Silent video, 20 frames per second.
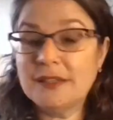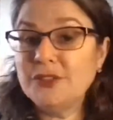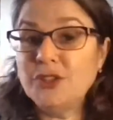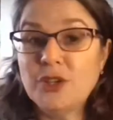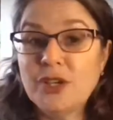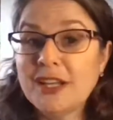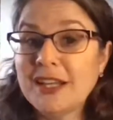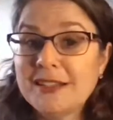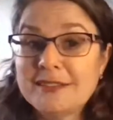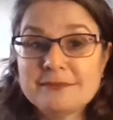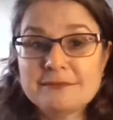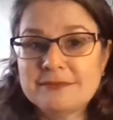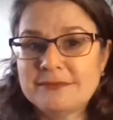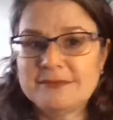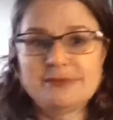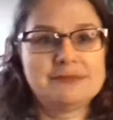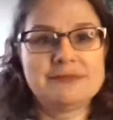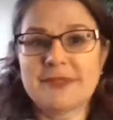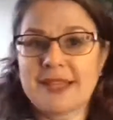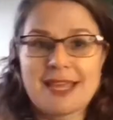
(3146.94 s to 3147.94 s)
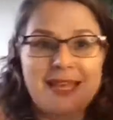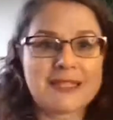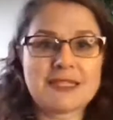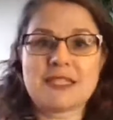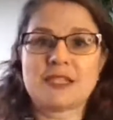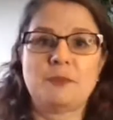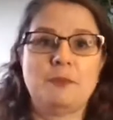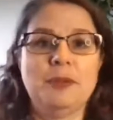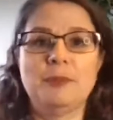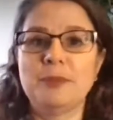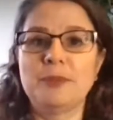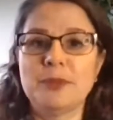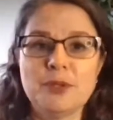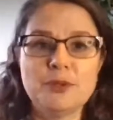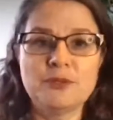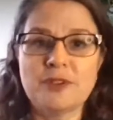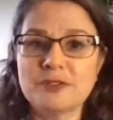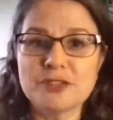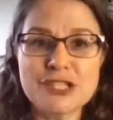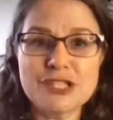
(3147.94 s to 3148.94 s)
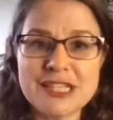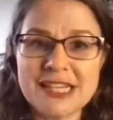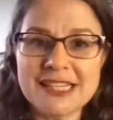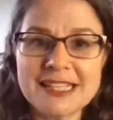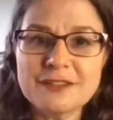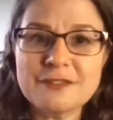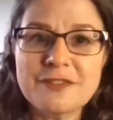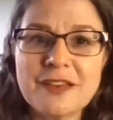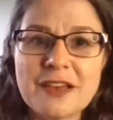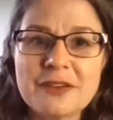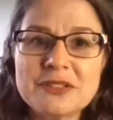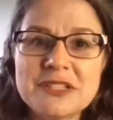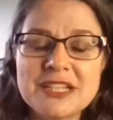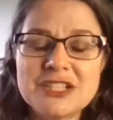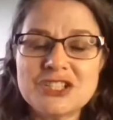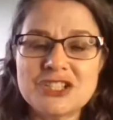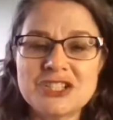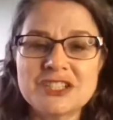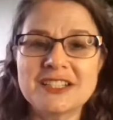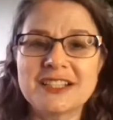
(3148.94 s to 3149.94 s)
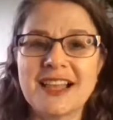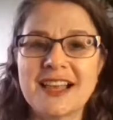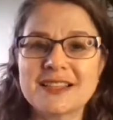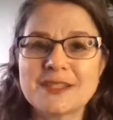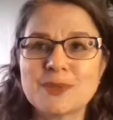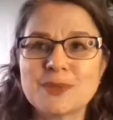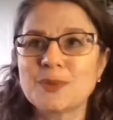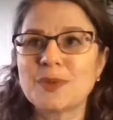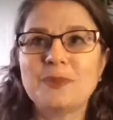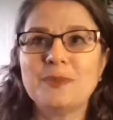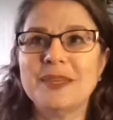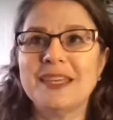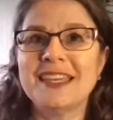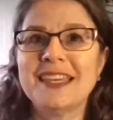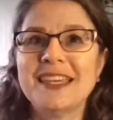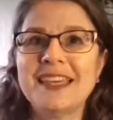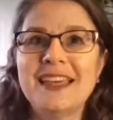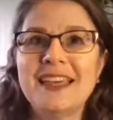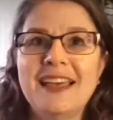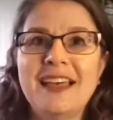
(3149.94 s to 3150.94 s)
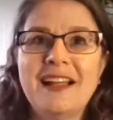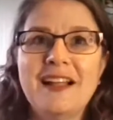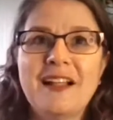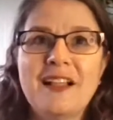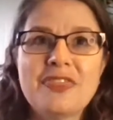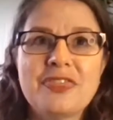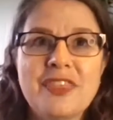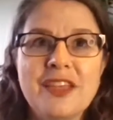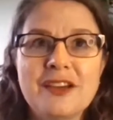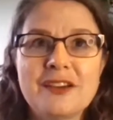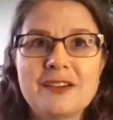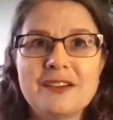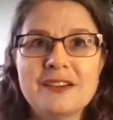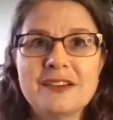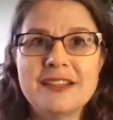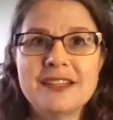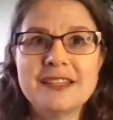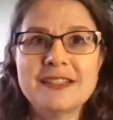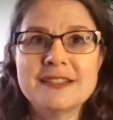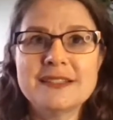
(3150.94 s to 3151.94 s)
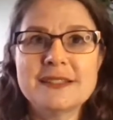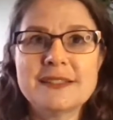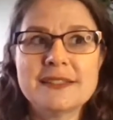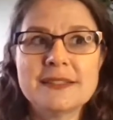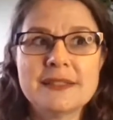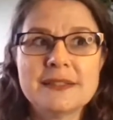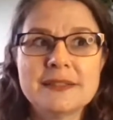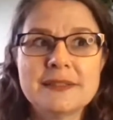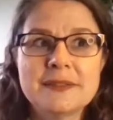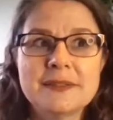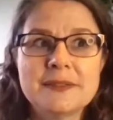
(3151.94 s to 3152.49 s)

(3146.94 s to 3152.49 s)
you can ask people who've ever taken a foundation class with me. There is